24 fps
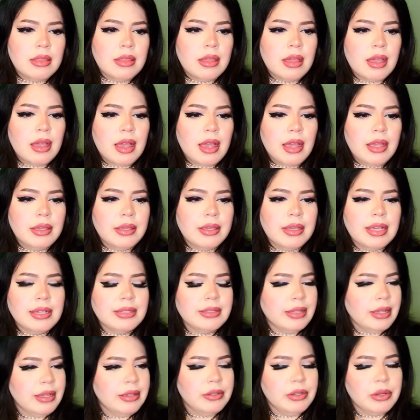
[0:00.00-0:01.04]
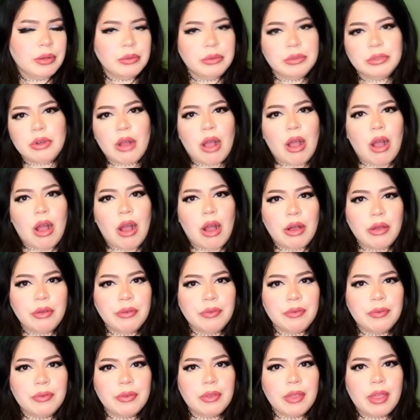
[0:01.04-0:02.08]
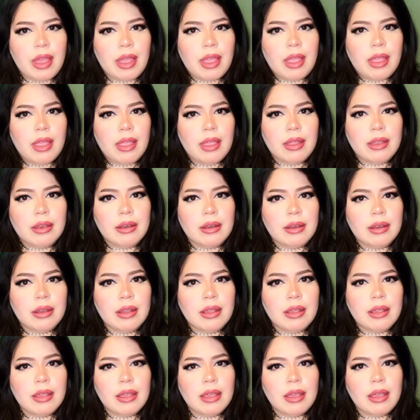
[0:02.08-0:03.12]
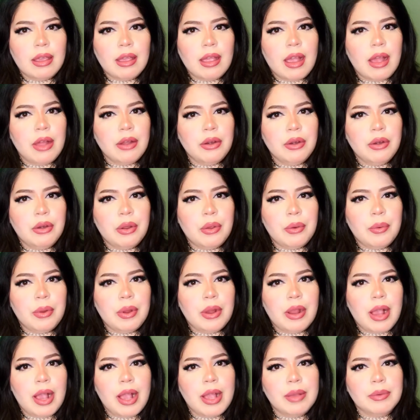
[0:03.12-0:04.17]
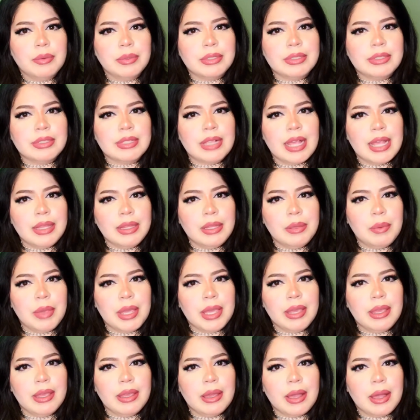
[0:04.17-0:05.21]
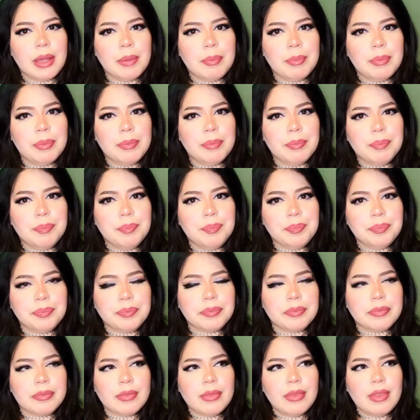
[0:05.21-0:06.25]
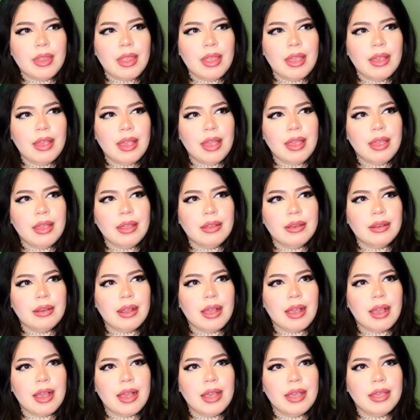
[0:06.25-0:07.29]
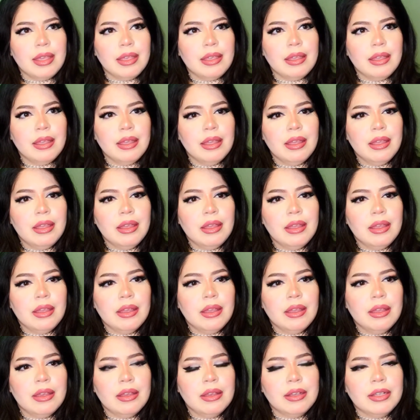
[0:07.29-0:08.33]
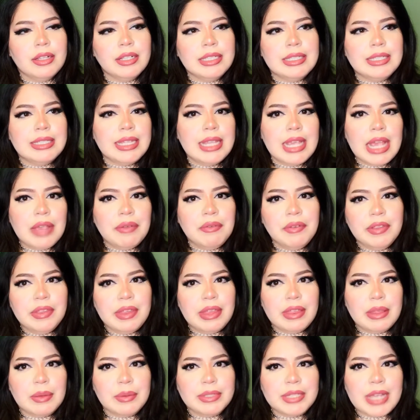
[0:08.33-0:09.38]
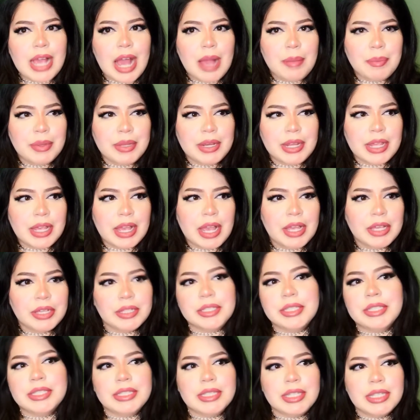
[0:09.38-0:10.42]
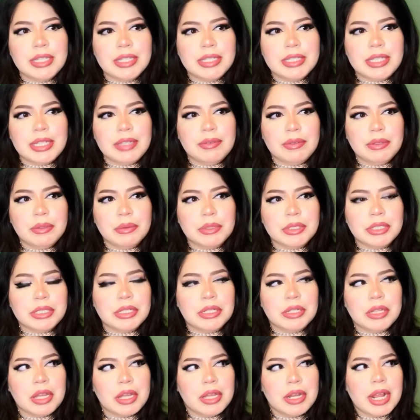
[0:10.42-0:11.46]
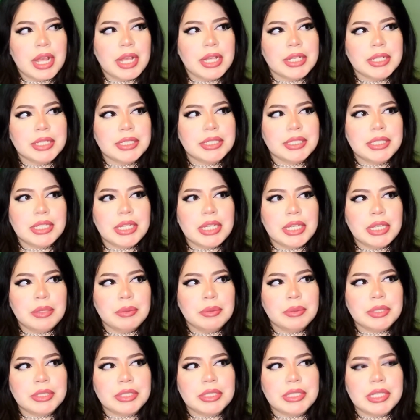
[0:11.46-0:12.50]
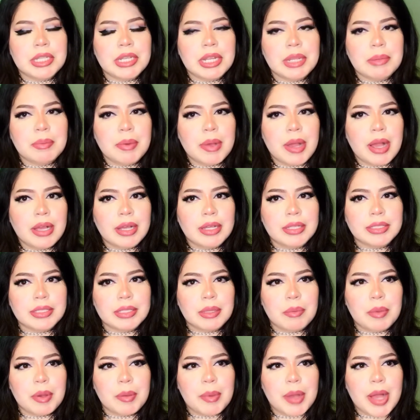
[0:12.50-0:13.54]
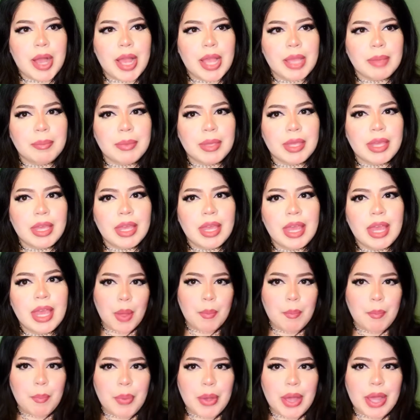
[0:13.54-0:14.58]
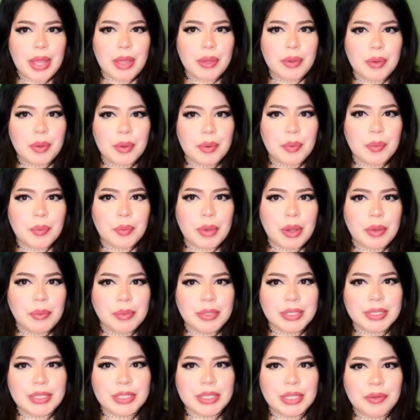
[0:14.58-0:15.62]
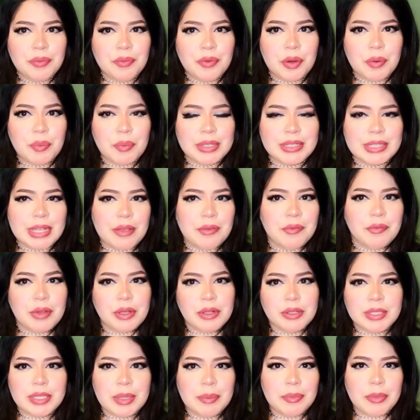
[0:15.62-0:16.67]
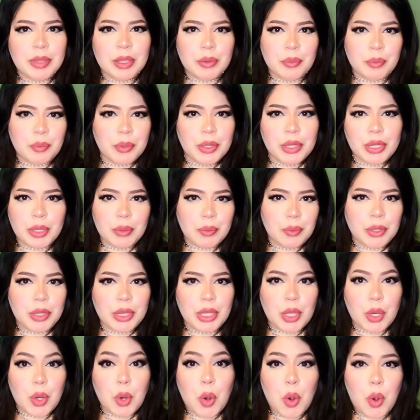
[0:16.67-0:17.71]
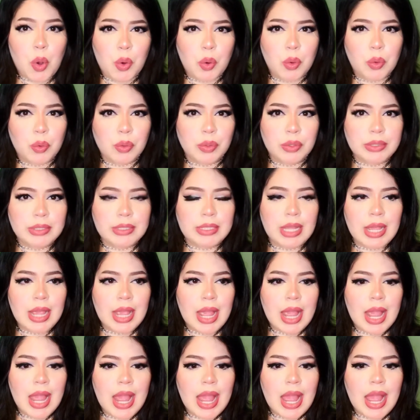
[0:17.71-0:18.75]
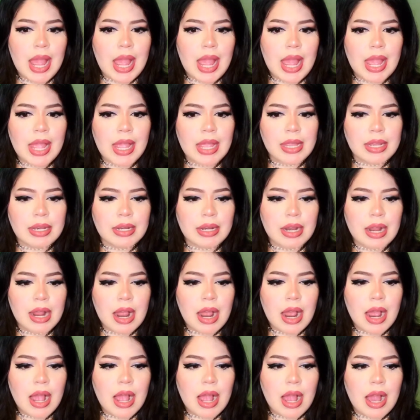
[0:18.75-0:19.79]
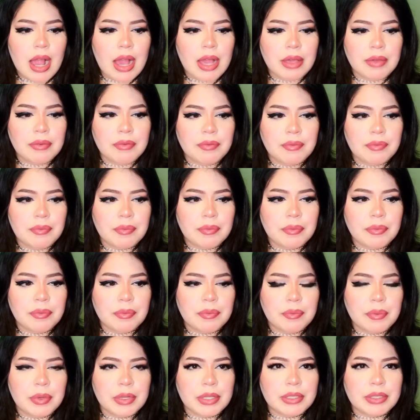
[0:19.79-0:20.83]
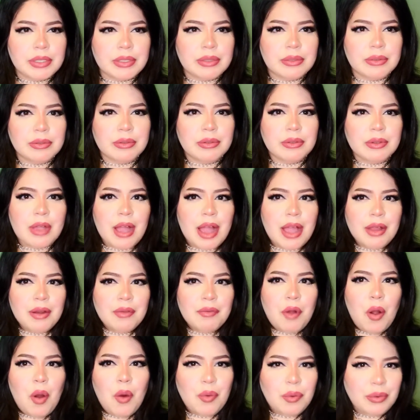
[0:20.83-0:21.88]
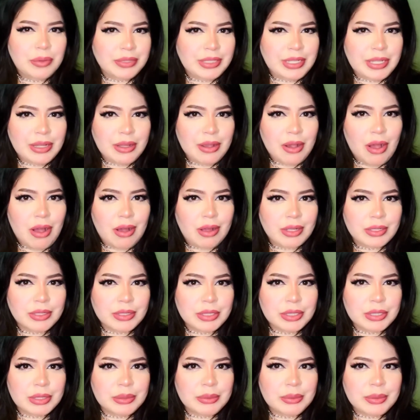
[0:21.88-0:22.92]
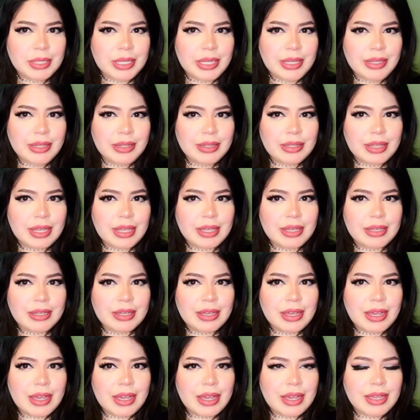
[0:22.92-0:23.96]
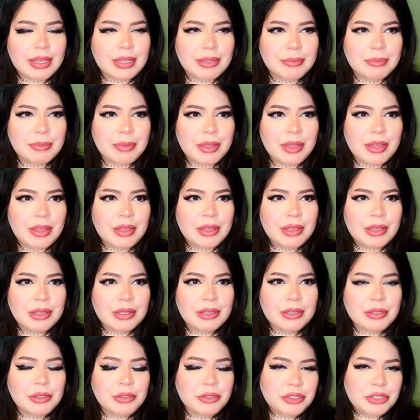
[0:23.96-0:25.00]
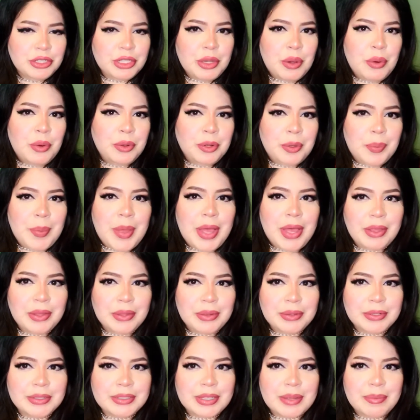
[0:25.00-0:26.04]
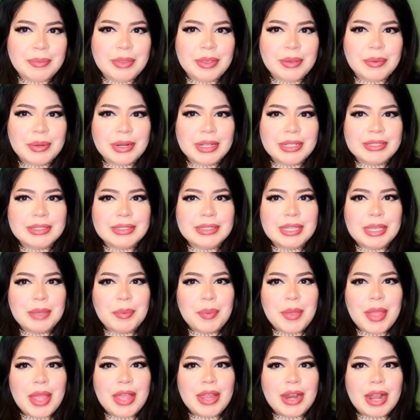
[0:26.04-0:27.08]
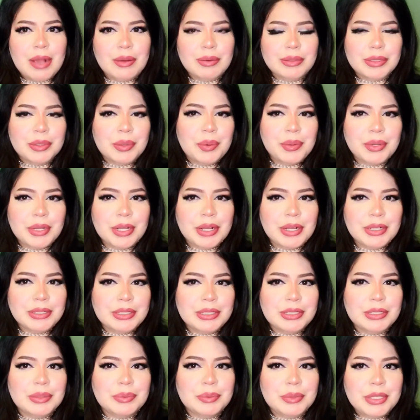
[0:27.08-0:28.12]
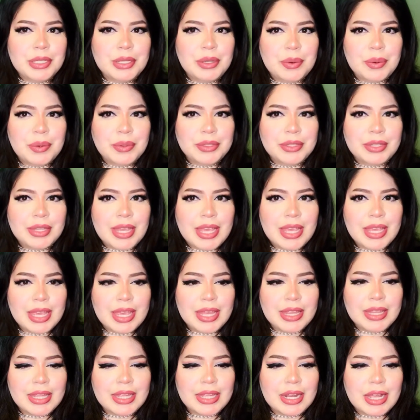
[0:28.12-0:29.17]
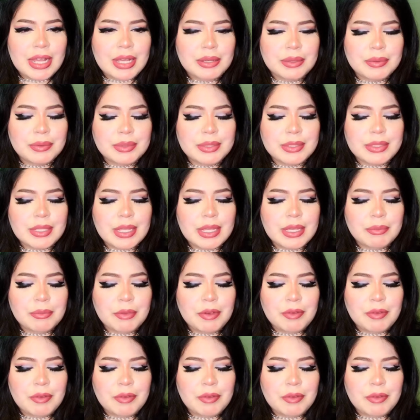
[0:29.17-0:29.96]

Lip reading: I guess I dozed off, and out of nowhere I was slightly waking up, and I could see everything that was happening. I could see the TV was still on. I could see he was sitting somewhat behind me. But what was different was I felt something really cold, and I was kind of holding on to it. Like, I usually hold a pillow or something when I sleep, and I was holding on to this really cold thing, and then I was like